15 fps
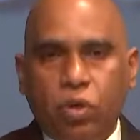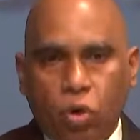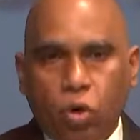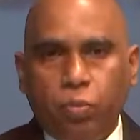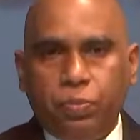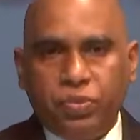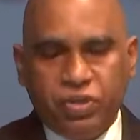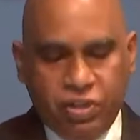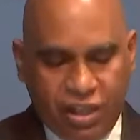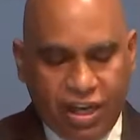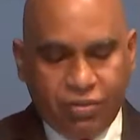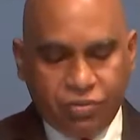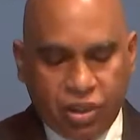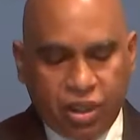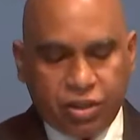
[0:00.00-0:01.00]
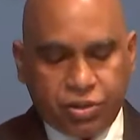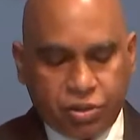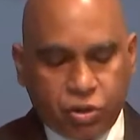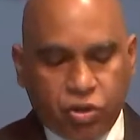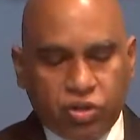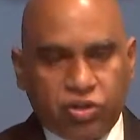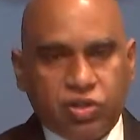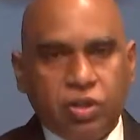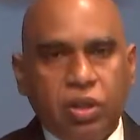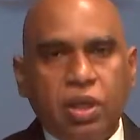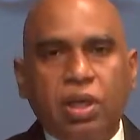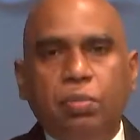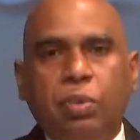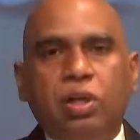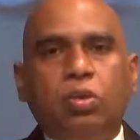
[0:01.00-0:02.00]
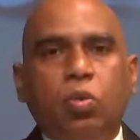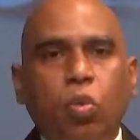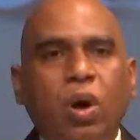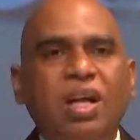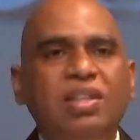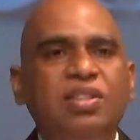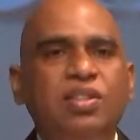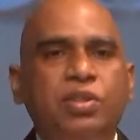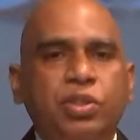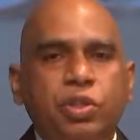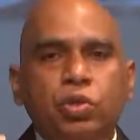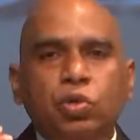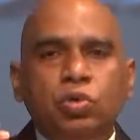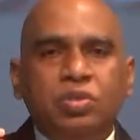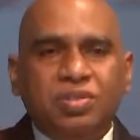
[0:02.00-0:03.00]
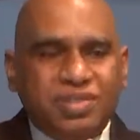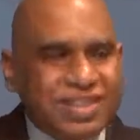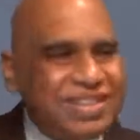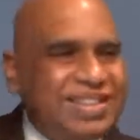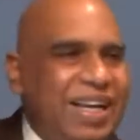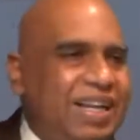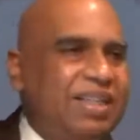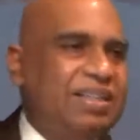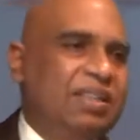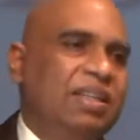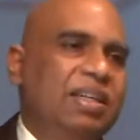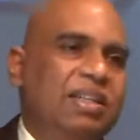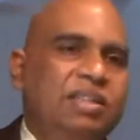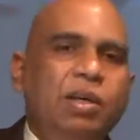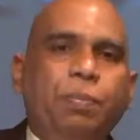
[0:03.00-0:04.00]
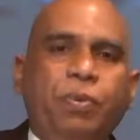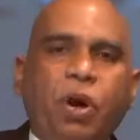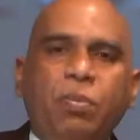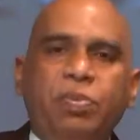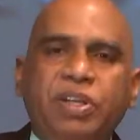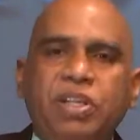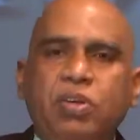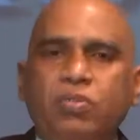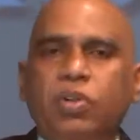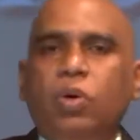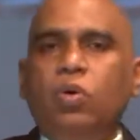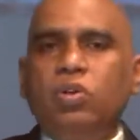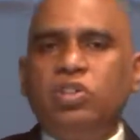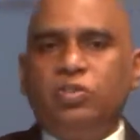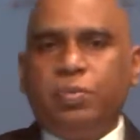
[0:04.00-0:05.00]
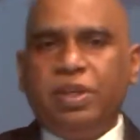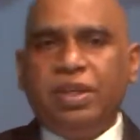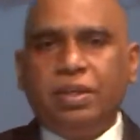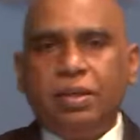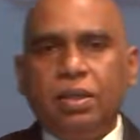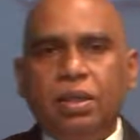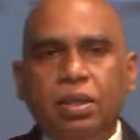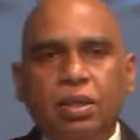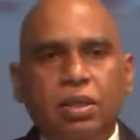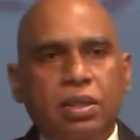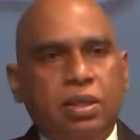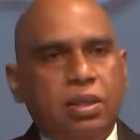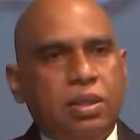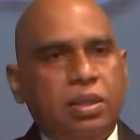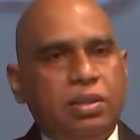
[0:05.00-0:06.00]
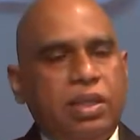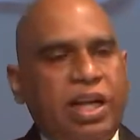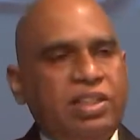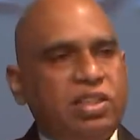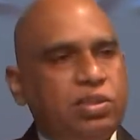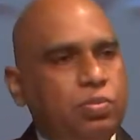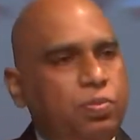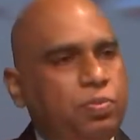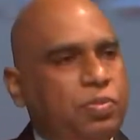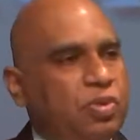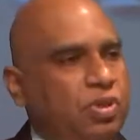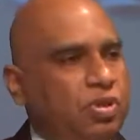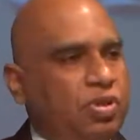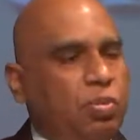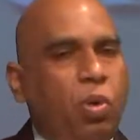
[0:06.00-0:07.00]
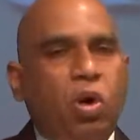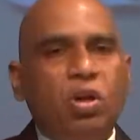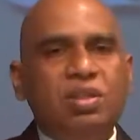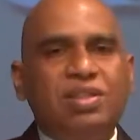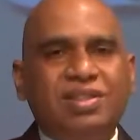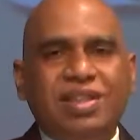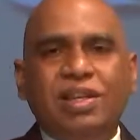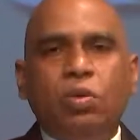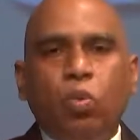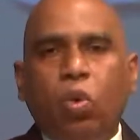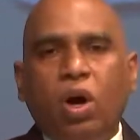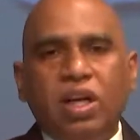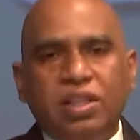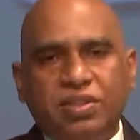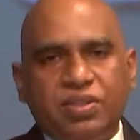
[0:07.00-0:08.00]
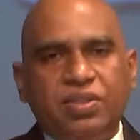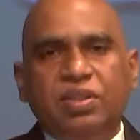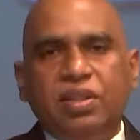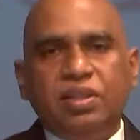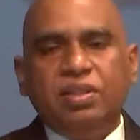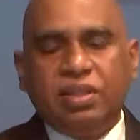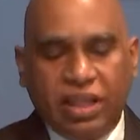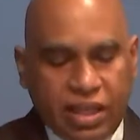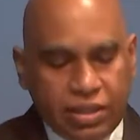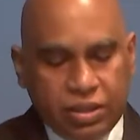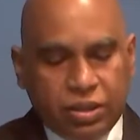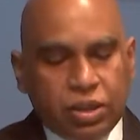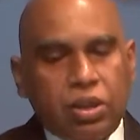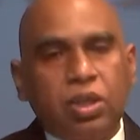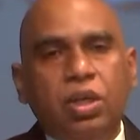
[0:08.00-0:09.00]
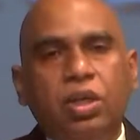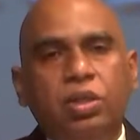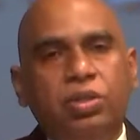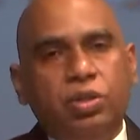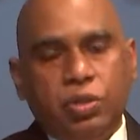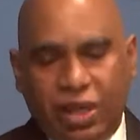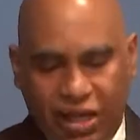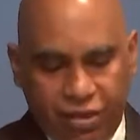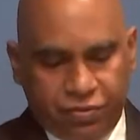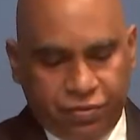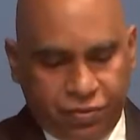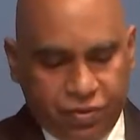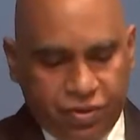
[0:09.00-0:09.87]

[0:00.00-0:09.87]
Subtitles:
hope, you have the assurance. But once you reject the prompting of the Holy Spirit, that small still voice, then you have